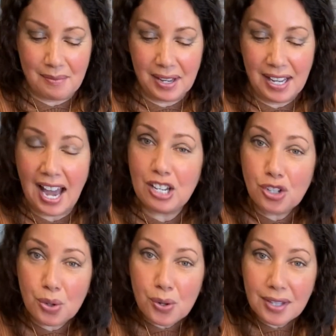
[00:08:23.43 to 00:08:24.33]
cutting
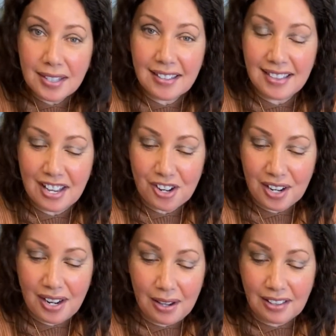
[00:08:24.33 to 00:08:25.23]
tools that you're
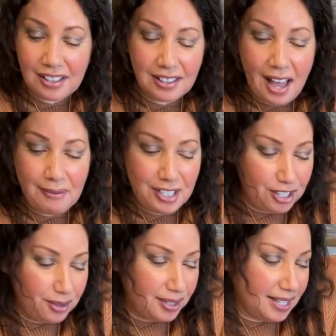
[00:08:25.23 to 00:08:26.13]
gonna love to
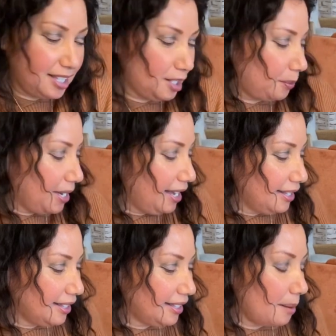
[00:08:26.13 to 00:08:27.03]
use this spring
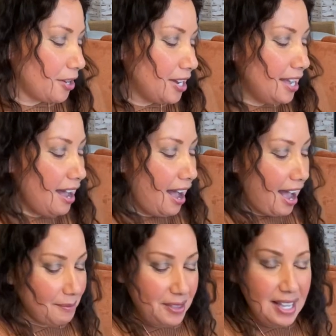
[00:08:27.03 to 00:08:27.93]
and summer.
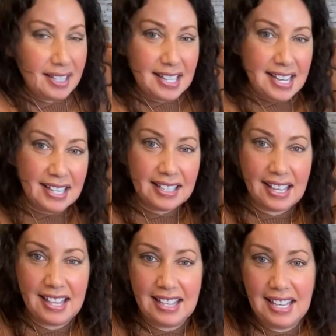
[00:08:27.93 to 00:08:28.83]
This is
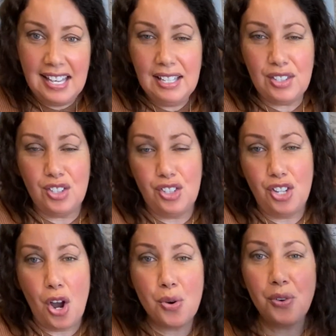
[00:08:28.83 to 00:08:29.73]
the
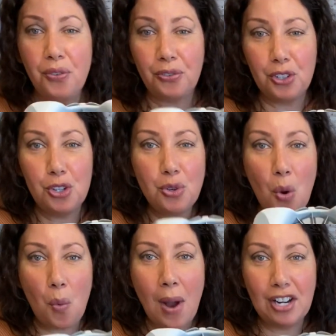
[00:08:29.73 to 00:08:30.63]
stone fruit
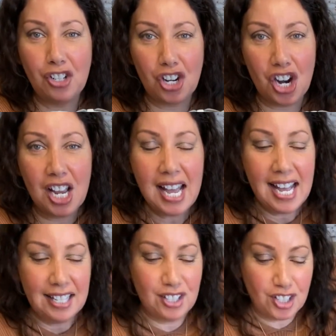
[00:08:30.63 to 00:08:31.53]
wedger.
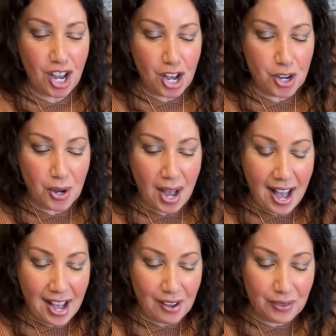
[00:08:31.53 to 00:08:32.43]
So
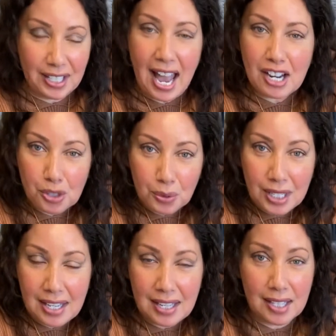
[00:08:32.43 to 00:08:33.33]

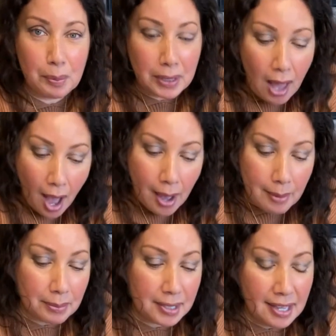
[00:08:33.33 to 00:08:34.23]
nectarines,
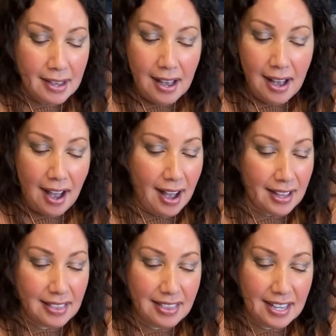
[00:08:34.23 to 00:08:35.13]
plums,
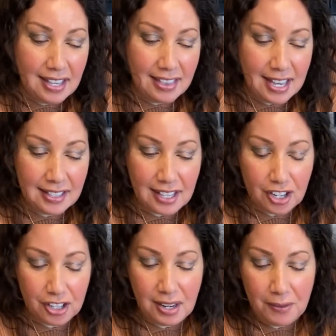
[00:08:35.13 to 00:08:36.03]
the things that
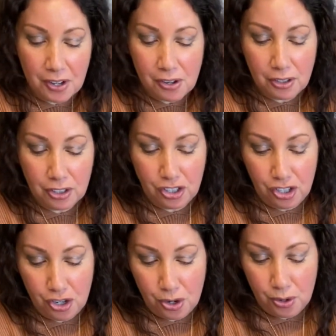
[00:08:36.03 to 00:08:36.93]
are difficult
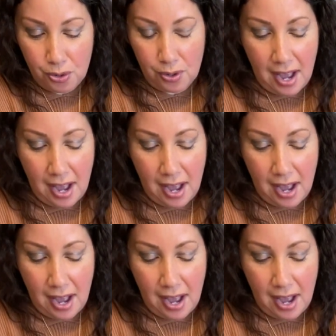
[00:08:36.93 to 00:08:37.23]
to,